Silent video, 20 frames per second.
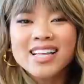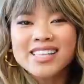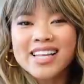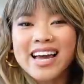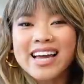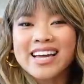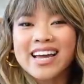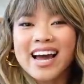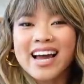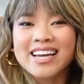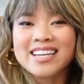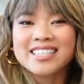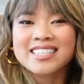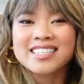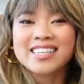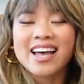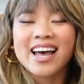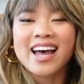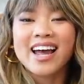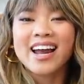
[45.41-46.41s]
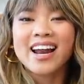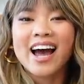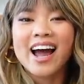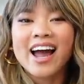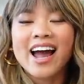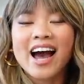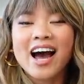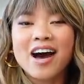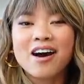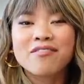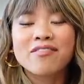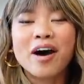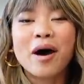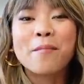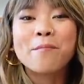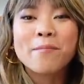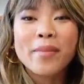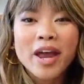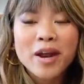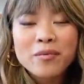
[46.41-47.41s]
Like I said, I have a
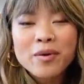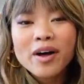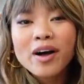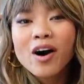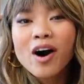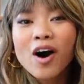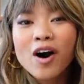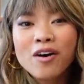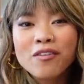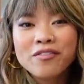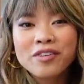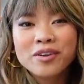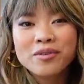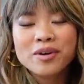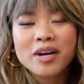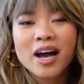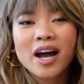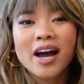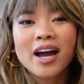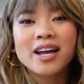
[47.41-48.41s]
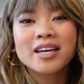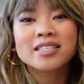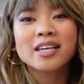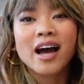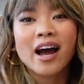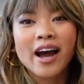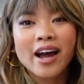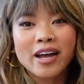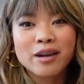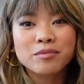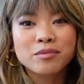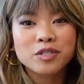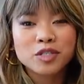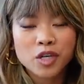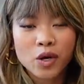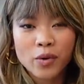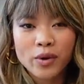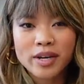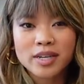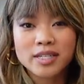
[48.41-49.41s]
Madewell haul for you guys. I am
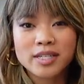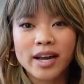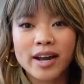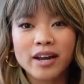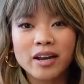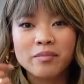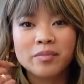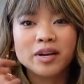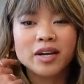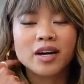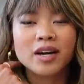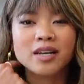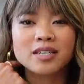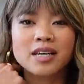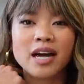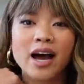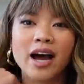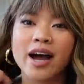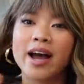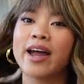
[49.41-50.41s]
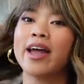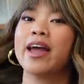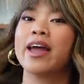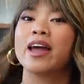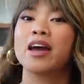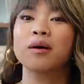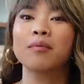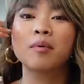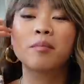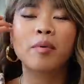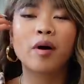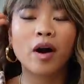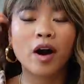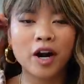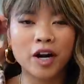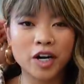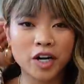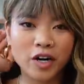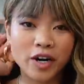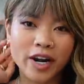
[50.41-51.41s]
so excited because I am
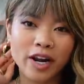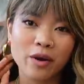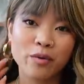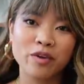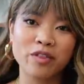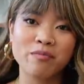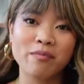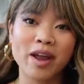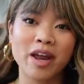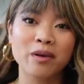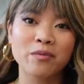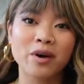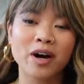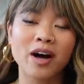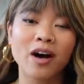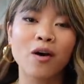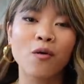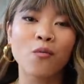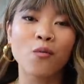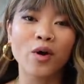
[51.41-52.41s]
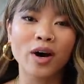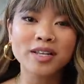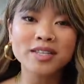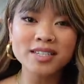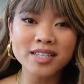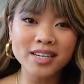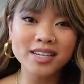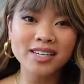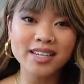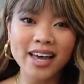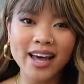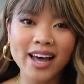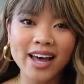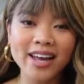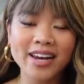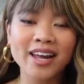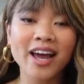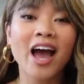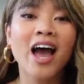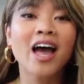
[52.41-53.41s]
partnering with Madewell once
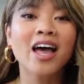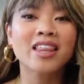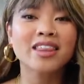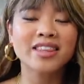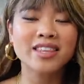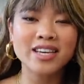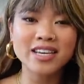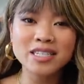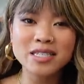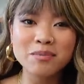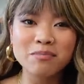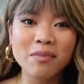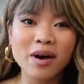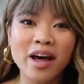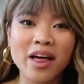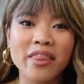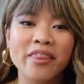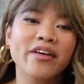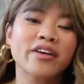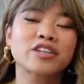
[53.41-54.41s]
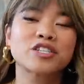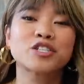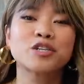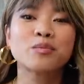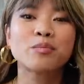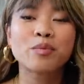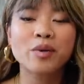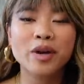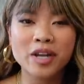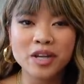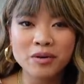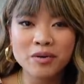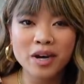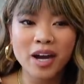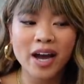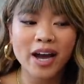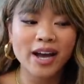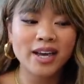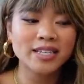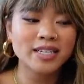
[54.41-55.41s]
again this month to bring you
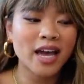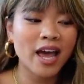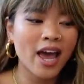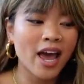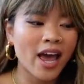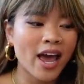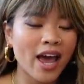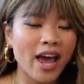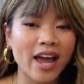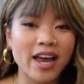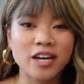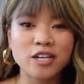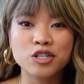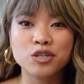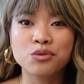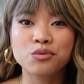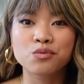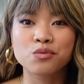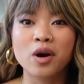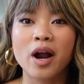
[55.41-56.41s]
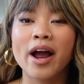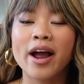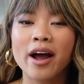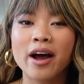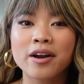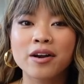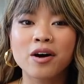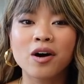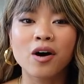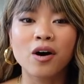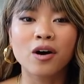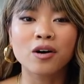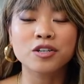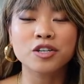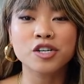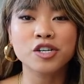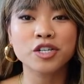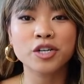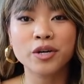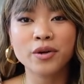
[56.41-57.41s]
guys a try on haul
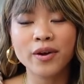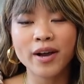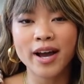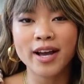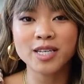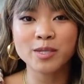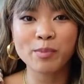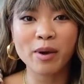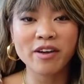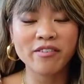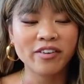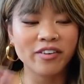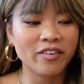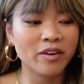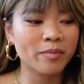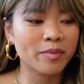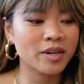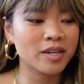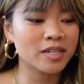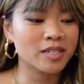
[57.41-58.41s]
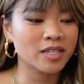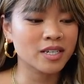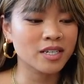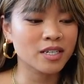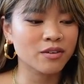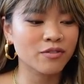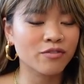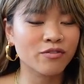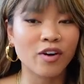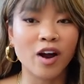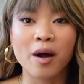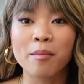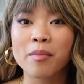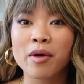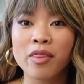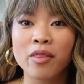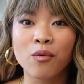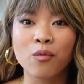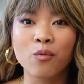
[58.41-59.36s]
to show you guys my favorite pieces from the